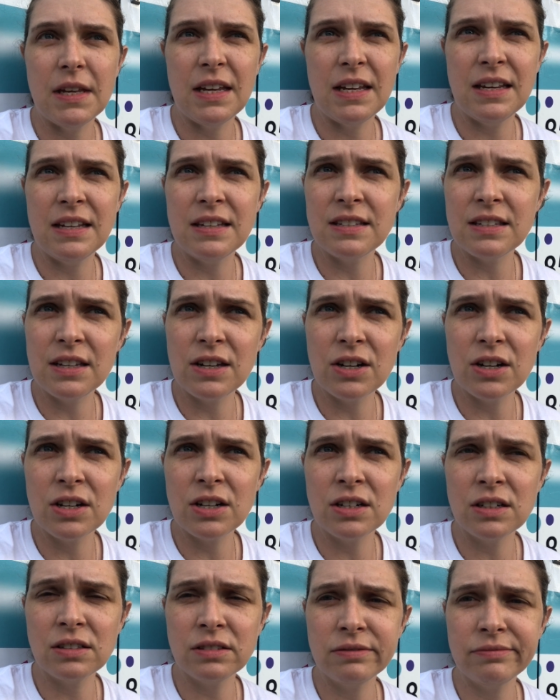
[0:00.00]

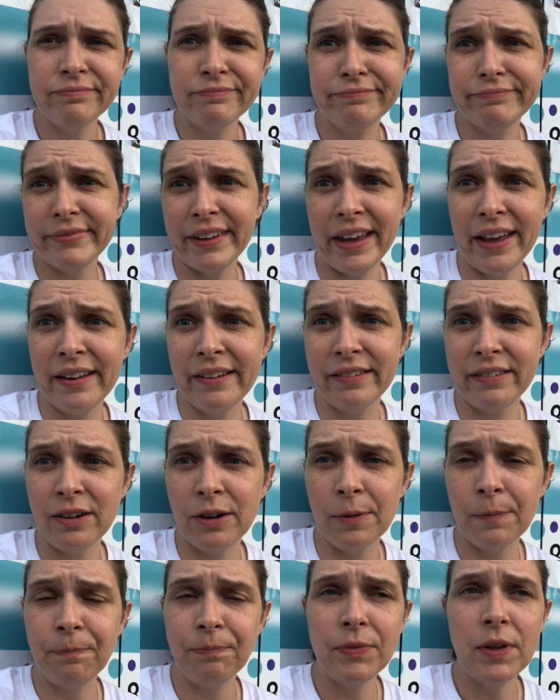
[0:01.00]
easier. I don't
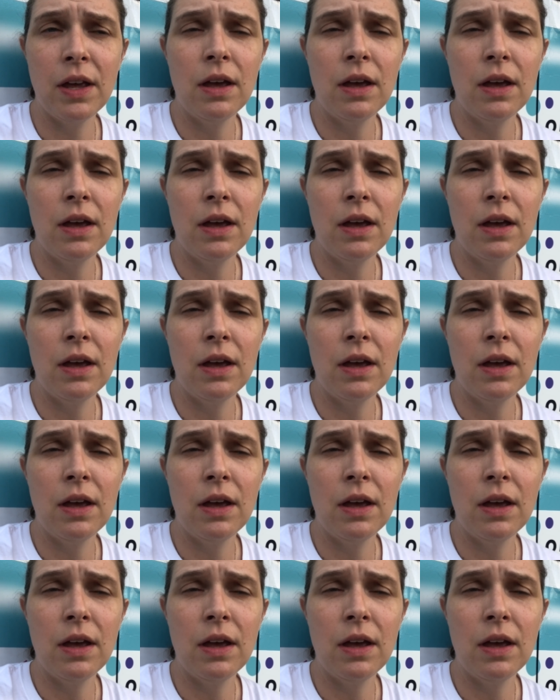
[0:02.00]
know.